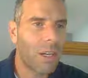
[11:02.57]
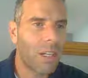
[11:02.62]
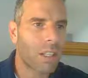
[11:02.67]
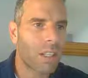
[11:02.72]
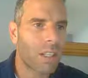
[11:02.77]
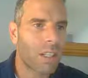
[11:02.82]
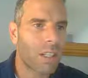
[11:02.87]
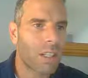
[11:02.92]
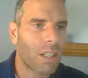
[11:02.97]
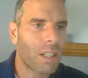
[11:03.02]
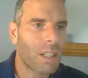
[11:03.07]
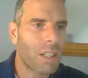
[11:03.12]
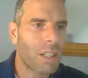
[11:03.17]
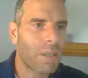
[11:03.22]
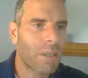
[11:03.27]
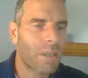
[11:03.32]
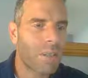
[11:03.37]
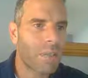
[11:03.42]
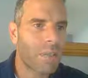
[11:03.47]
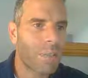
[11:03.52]

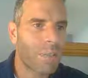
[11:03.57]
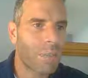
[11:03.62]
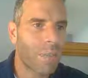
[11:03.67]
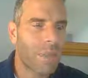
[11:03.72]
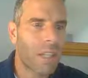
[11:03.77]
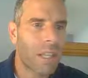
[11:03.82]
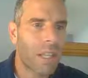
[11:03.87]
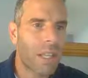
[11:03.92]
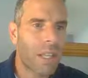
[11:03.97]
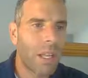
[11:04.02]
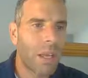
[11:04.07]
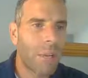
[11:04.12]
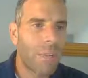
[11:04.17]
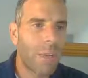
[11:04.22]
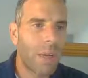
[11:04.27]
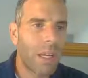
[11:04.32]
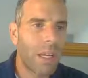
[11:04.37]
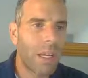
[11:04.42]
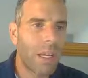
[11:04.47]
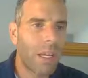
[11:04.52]
markers,
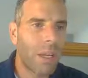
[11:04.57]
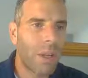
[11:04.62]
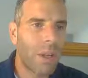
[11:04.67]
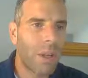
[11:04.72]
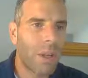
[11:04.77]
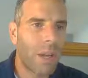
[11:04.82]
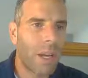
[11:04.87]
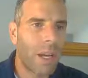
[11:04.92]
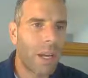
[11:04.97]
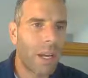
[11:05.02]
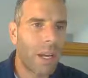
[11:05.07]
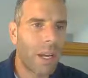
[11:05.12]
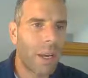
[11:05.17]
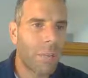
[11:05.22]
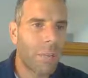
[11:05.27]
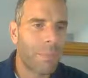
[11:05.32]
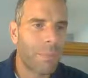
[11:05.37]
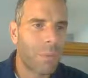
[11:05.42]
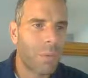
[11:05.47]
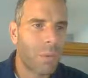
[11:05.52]
but
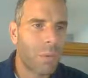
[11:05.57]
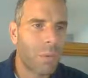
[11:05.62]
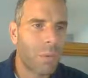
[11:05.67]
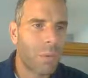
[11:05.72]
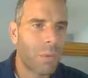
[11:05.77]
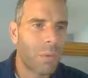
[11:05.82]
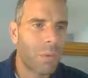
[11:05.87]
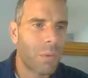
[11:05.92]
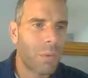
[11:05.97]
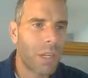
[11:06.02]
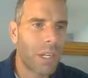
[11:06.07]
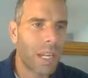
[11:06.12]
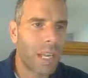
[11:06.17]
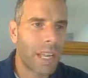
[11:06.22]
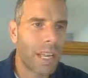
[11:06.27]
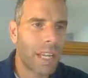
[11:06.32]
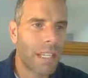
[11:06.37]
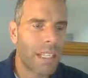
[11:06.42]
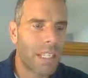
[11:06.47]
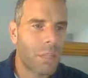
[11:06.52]

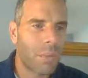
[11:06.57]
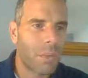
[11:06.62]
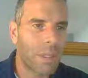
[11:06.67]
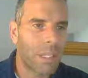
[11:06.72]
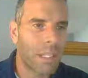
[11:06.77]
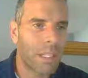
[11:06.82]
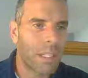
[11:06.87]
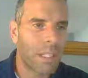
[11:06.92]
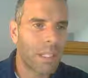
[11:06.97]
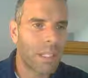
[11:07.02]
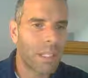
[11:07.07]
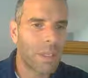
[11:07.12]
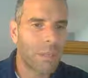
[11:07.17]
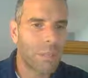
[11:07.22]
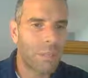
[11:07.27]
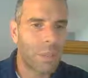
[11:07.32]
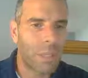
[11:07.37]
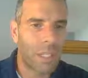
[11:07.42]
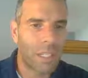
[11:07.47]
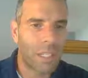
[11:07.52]
we're going to add some of
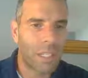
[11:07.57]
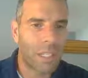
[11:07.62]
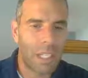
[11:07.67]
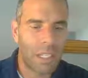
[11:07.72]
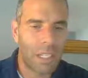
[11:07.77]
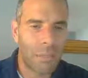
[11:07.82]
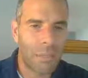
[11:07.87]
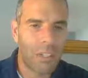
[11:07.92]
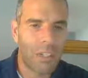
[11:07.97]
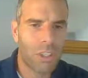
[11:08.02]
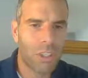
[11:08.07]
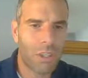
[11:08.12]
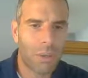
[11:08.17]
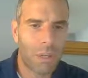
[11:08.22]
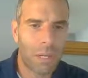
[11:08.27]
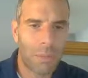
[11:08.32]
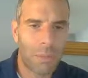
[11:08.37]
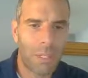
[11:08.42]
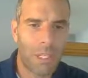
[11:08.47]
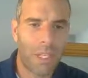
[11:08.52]
these bookends. Let me
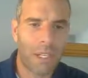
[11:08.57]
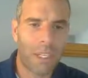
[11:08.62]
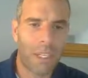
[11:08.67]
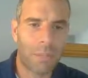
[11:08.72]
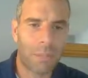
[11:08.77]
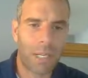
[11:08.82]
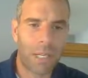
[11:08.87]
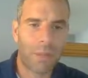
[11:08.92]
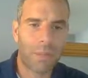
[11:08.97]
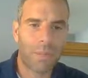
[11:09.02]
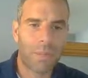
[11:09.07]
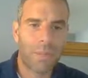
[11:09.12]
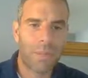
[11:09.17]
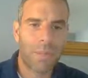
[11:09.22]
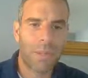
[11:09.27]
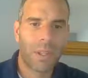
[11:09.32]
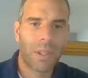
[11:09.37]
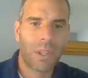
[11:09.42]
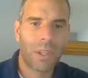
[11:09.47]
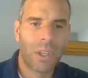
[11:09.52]
show you what I'm talking
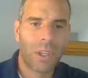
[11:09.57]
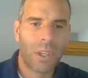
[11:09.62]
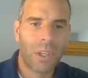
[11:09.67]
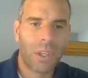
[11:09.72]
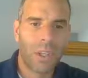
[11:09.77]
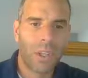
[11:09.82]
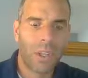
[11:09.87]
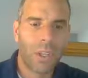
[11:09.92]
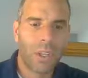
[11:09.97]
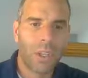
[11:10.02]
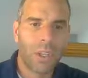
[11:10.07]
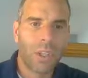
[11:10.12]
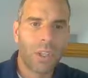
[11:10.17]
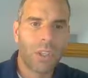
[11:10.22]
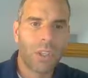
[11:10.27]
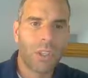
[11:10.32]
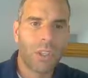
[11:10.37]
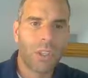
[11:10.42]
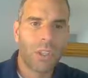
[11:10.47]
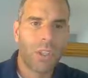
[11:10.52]
about.
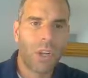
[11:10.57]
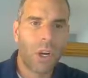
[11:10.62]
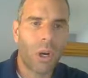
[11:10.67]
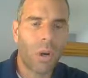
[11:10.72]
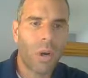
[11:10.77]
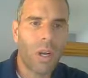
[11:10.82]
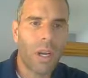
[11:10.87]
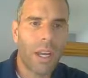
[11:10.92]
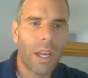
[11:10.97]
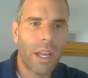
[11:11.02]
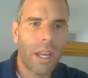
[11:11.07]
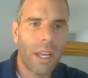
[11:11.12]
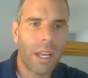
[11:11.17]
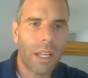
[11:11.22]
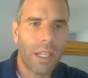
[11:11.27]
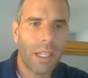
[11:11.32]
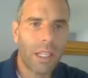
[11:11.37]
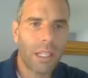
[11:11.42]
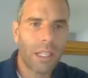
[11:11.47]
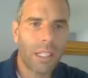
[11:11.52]
So